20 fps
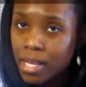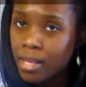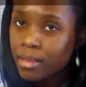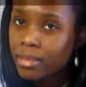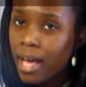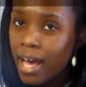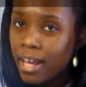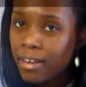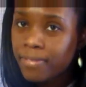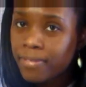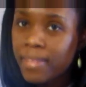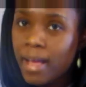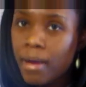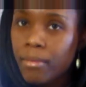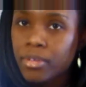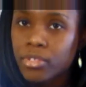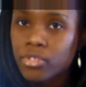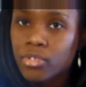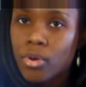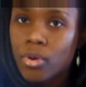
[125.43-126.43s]
A lot of
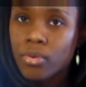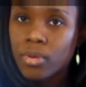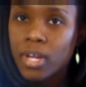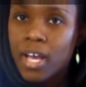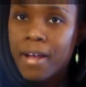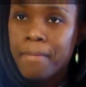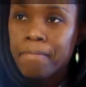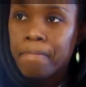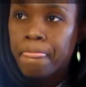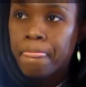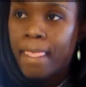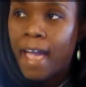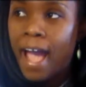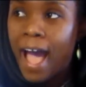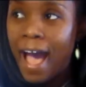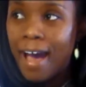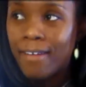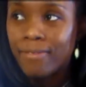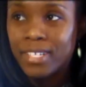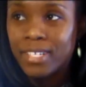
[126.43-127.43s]
flowers don't
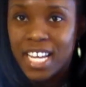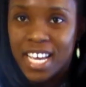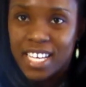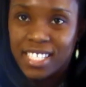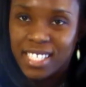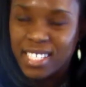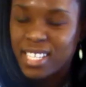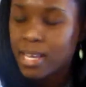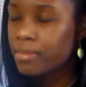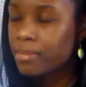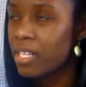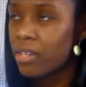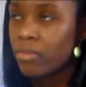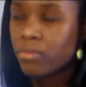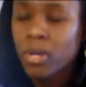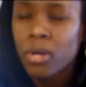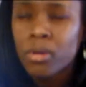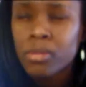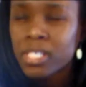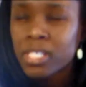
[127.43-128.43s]
have nice stems. Like
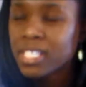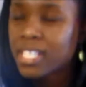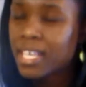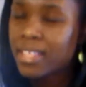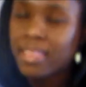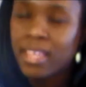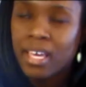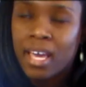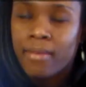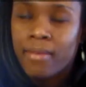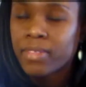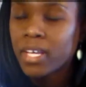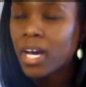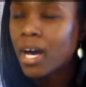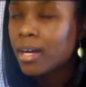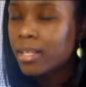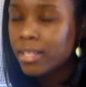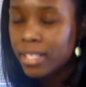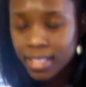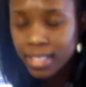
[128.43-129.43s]
roses, I think, have the
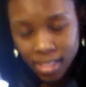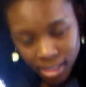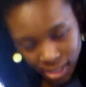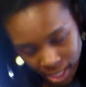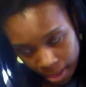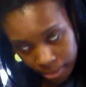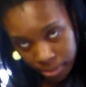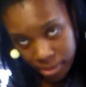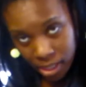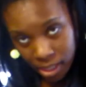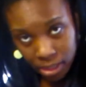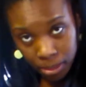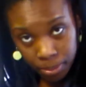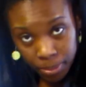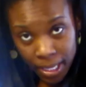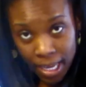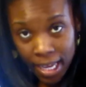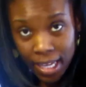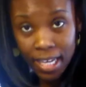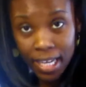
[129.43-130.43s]
ugliest stems on the
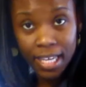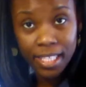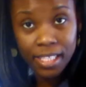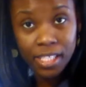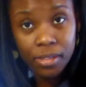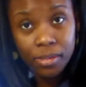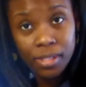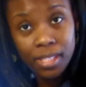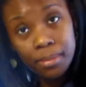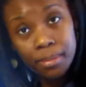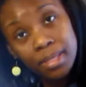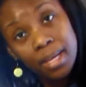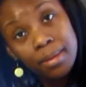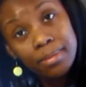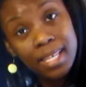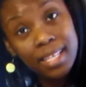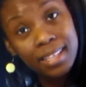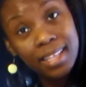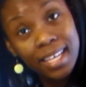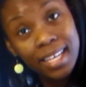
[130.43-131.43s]
planet, and so
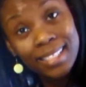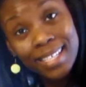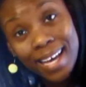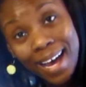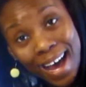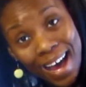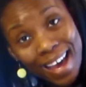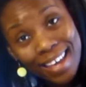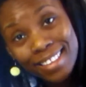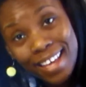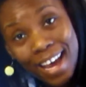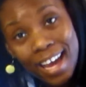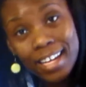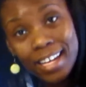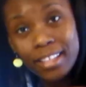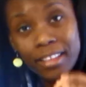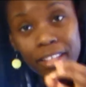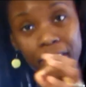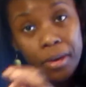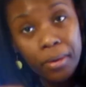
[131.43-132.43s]
sometimes I like to hide that
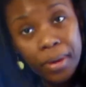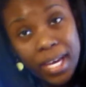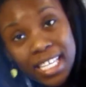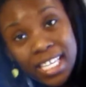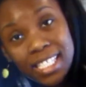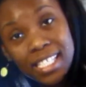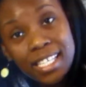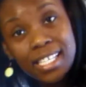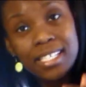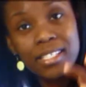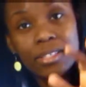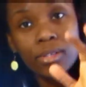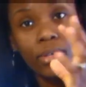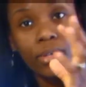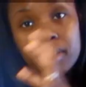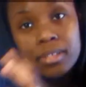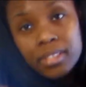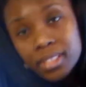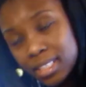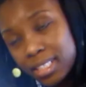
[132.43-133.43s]
in the oasis
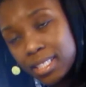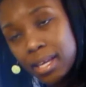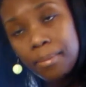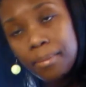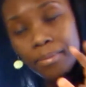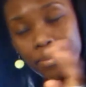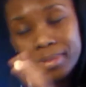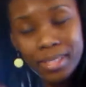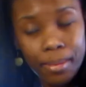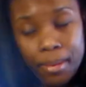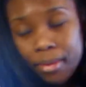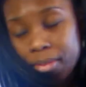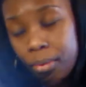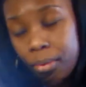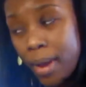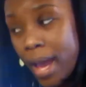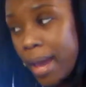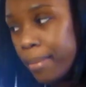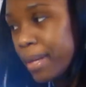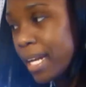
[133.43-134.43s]
or some other way.